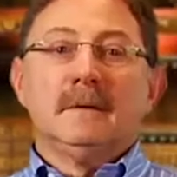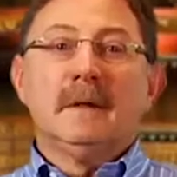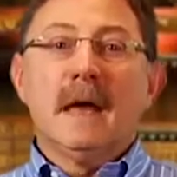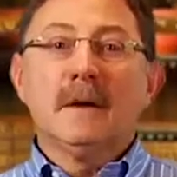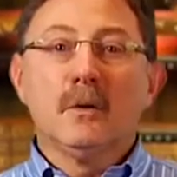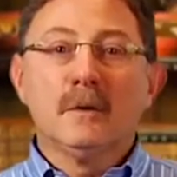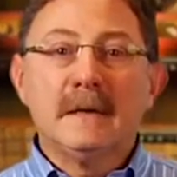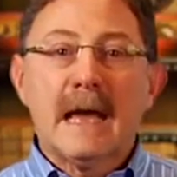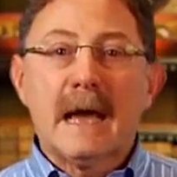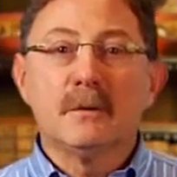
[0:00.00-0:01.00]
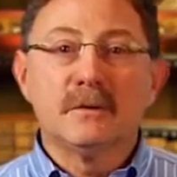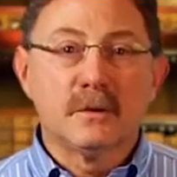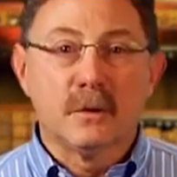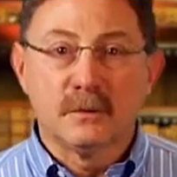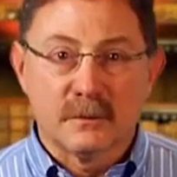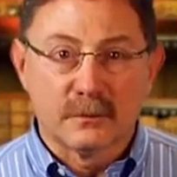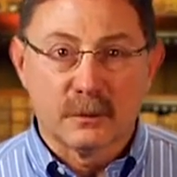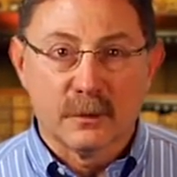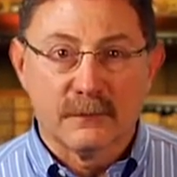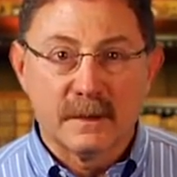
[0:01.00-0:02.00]
Not only how is it going to
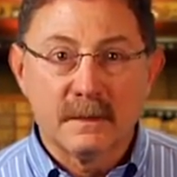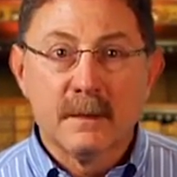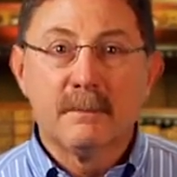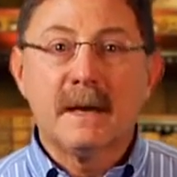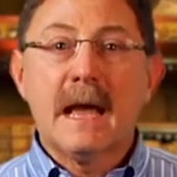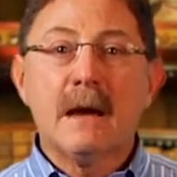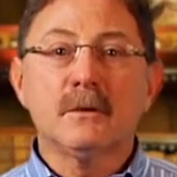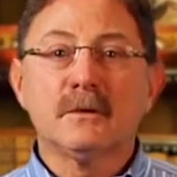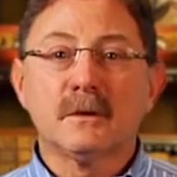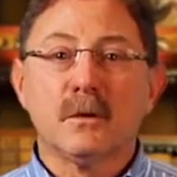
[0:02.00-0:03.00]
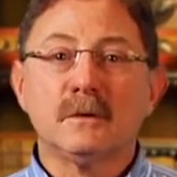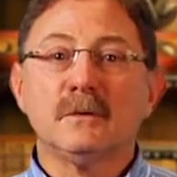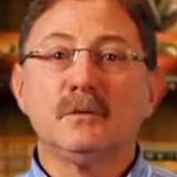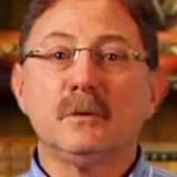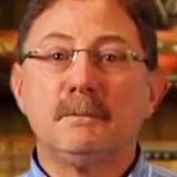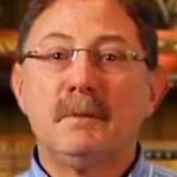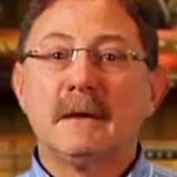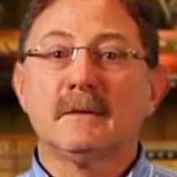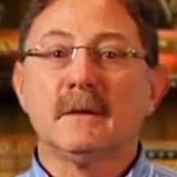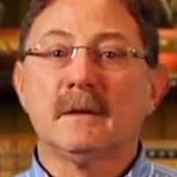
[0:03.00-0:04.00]
serve it, but how is it going to do it
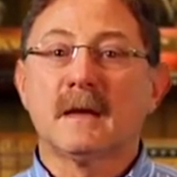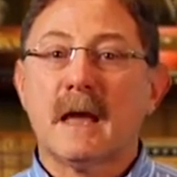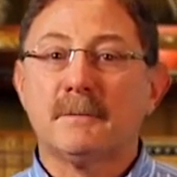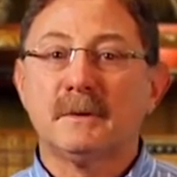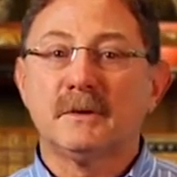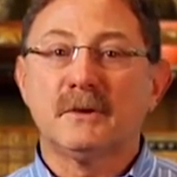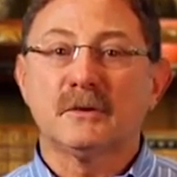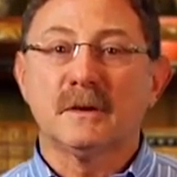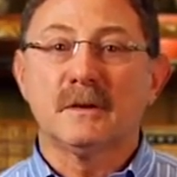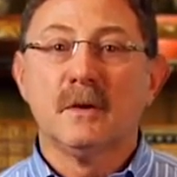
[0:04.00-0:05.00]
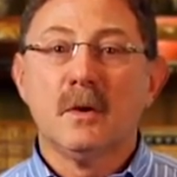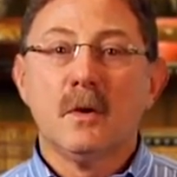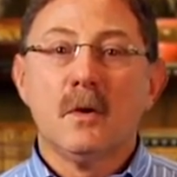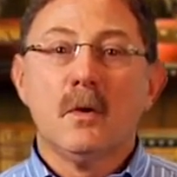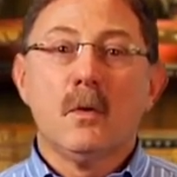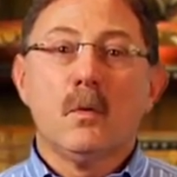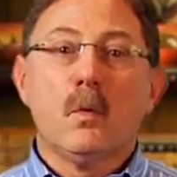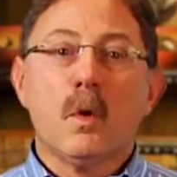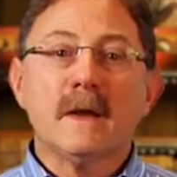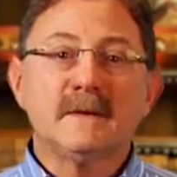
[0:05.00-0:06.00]
better than the competition?
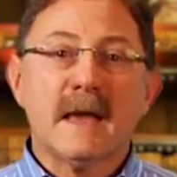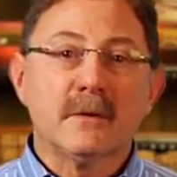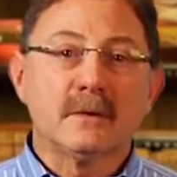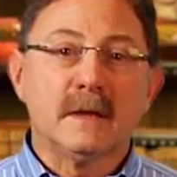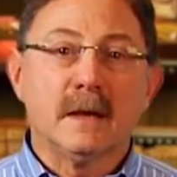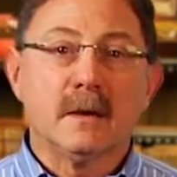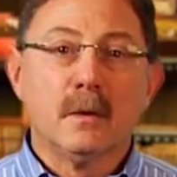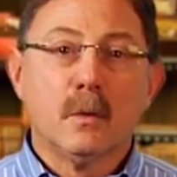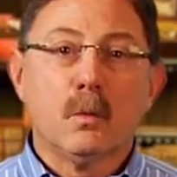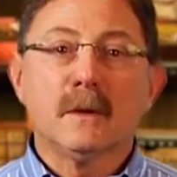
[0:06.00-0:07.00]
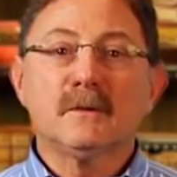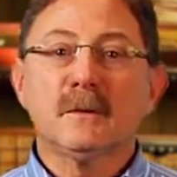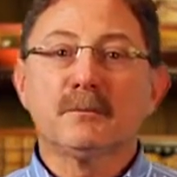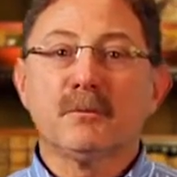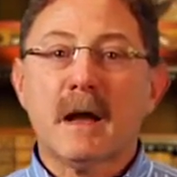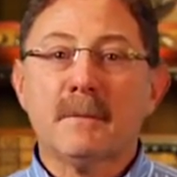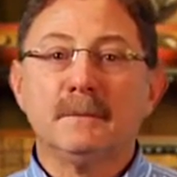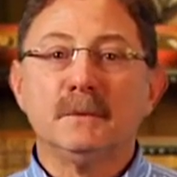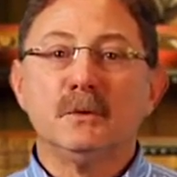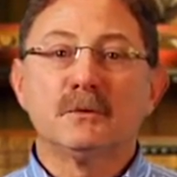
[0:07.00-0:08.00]
What's out there? What's the
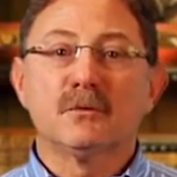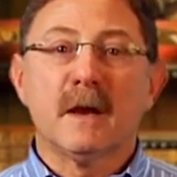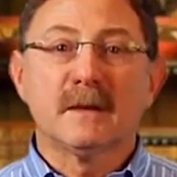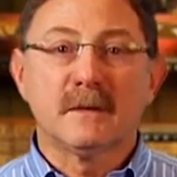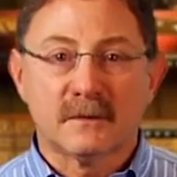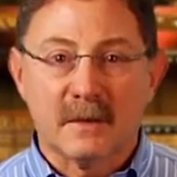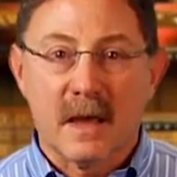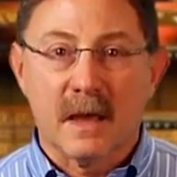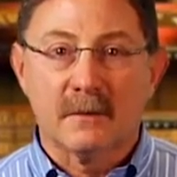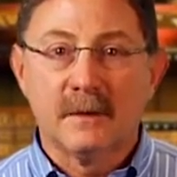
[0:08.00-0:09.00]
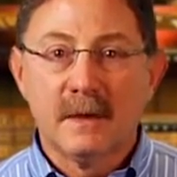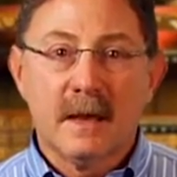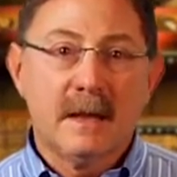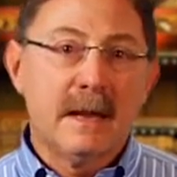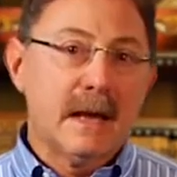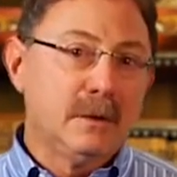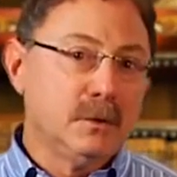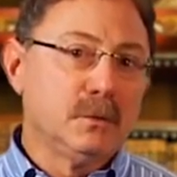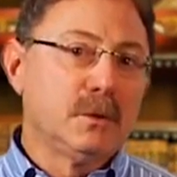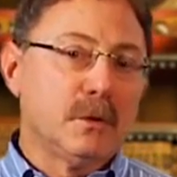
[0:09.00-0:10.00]
problem you are trying to solve? And how are
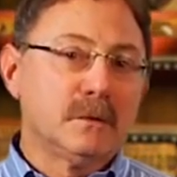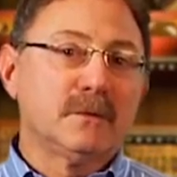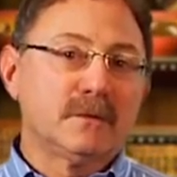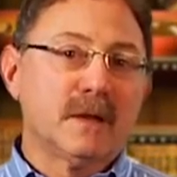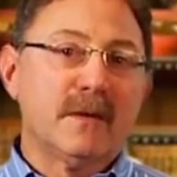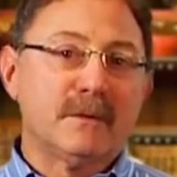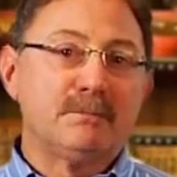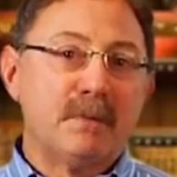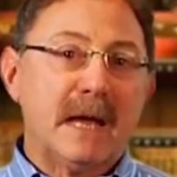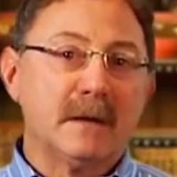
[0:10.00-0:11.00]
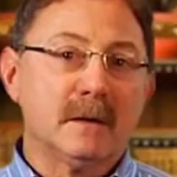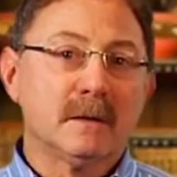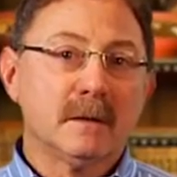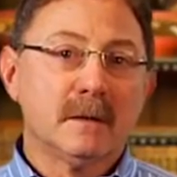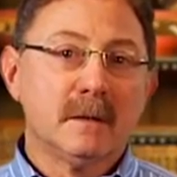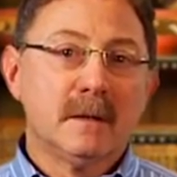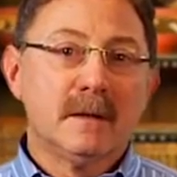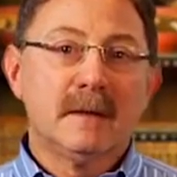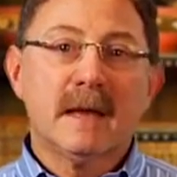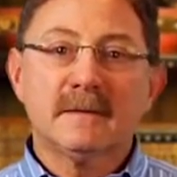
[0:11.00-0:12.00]
you going to solve it better?
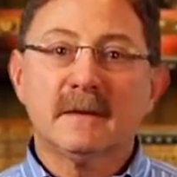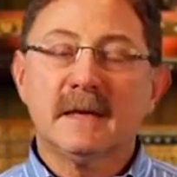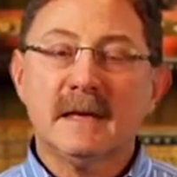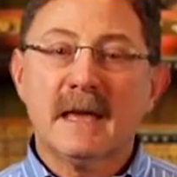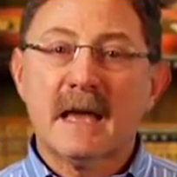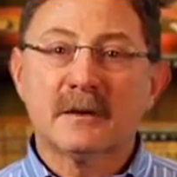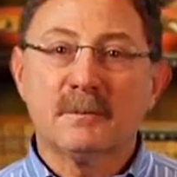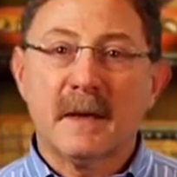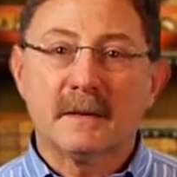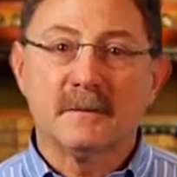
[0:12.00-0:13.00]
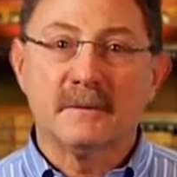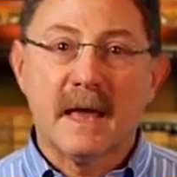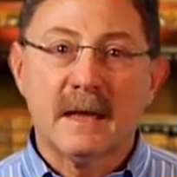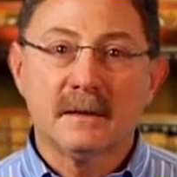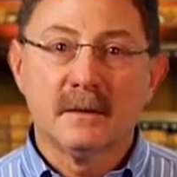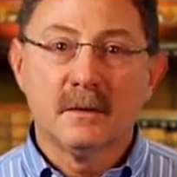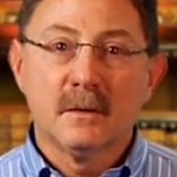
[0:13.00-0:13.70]
That's the key aspect of that.